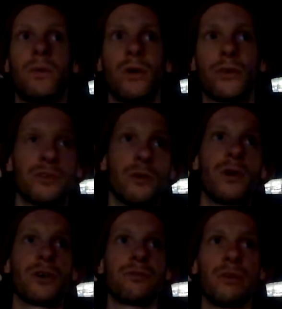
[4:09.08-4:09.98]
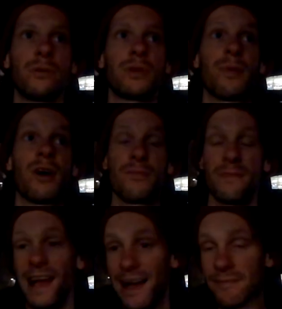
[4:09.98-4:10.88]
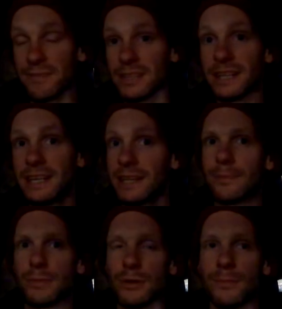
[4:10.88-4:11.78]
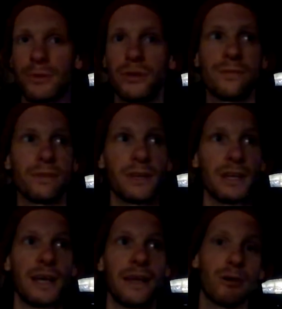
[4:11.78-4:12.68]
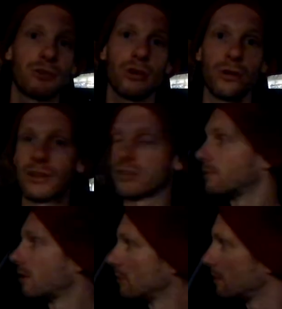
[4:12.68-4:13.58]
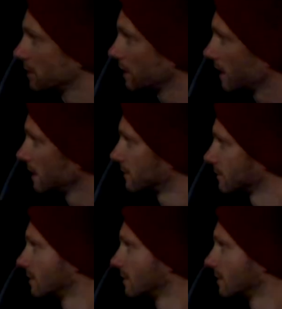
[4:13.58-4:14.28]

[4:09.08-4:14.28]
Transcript: What's wrong with, apart from the app, I've cleaned it beautifully in here, and I'll show you that tomorrow in the light.